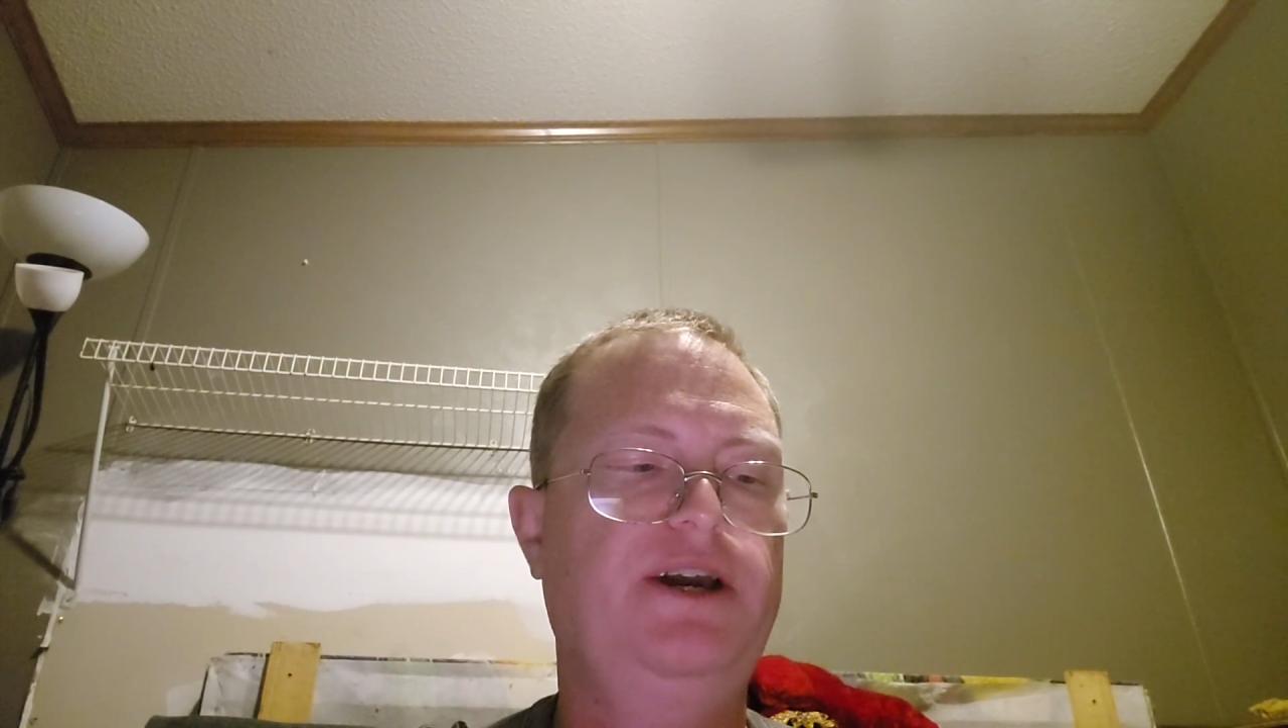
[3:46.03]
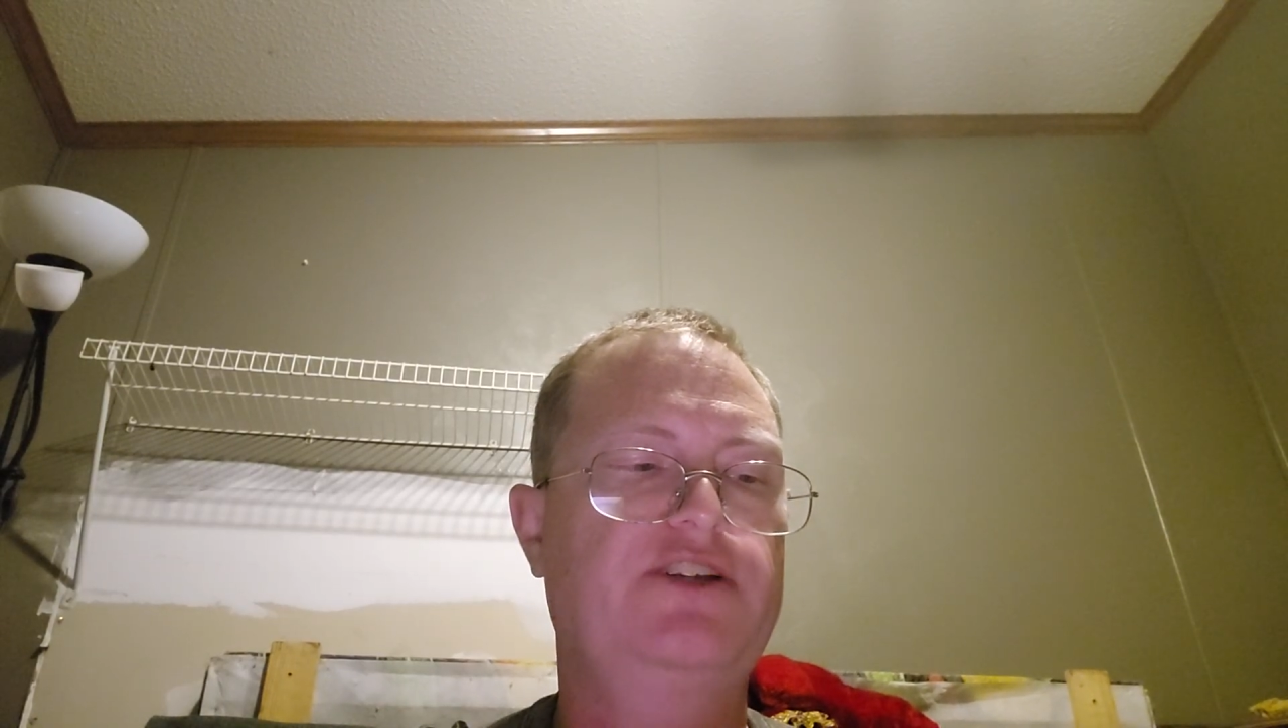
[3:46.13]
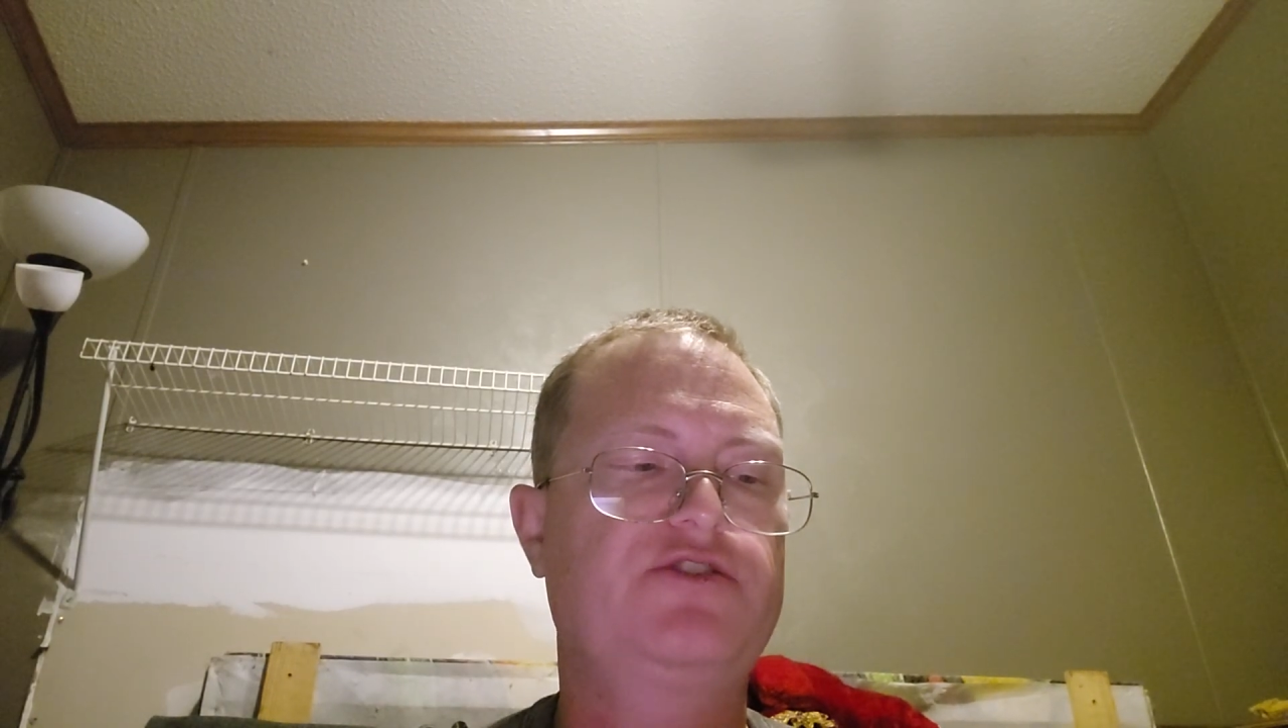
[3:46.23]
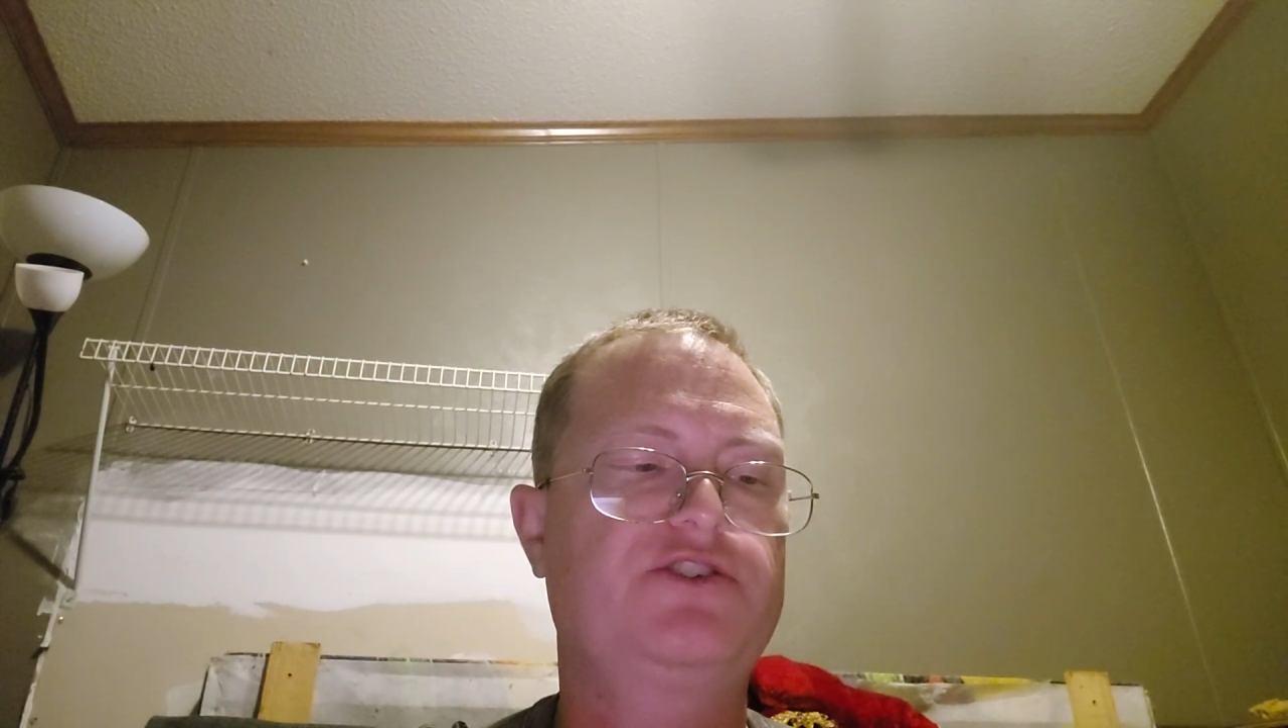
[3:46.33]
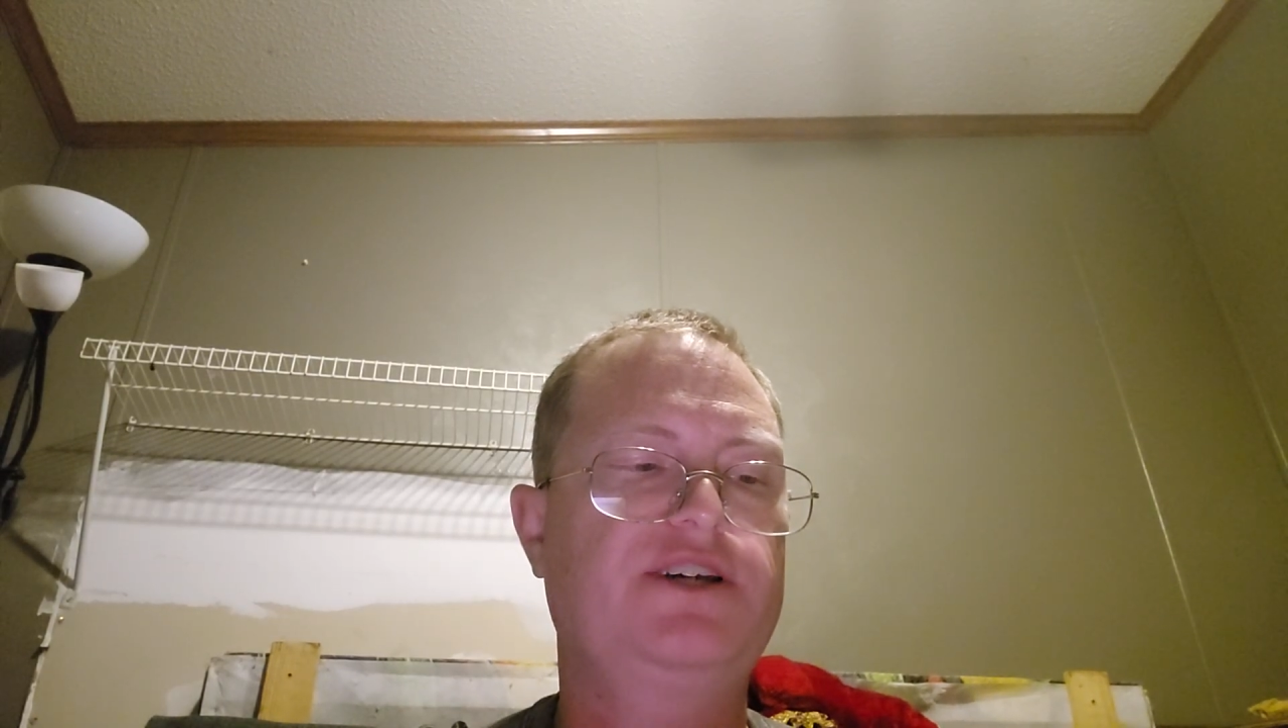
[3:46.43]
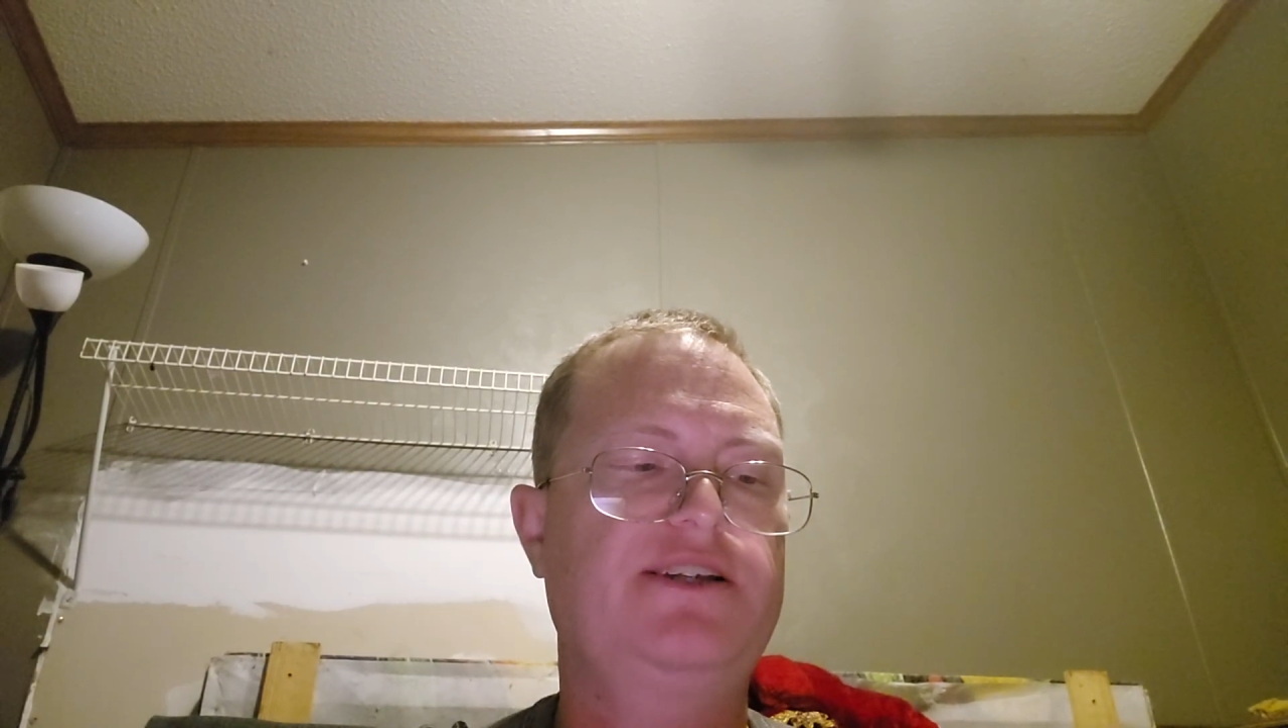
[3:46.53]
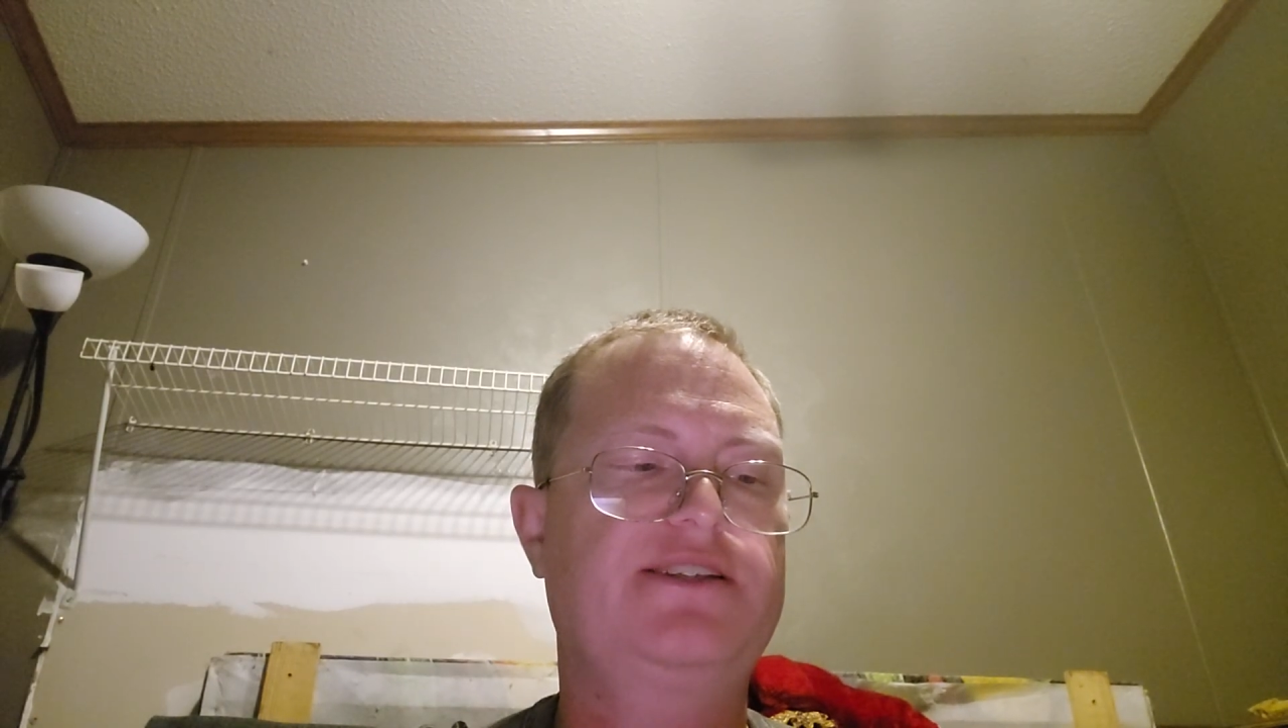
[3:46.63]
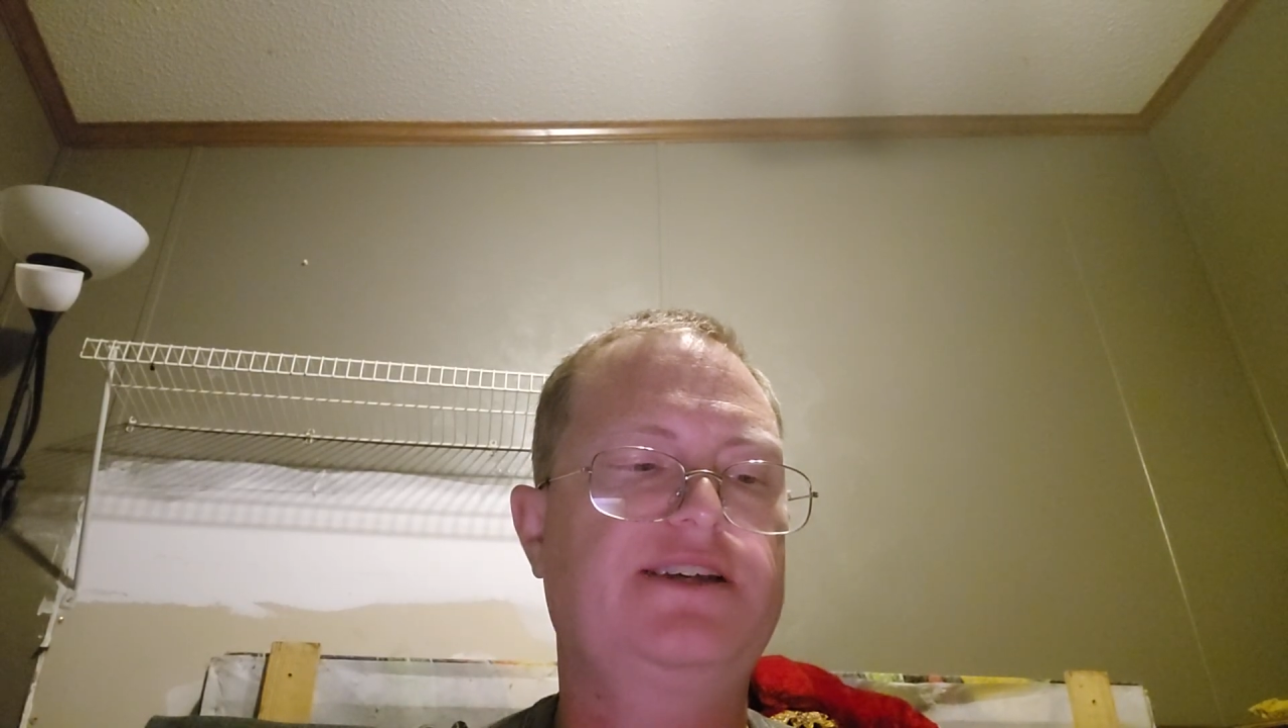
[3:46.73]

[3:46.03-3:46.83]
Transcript: exercise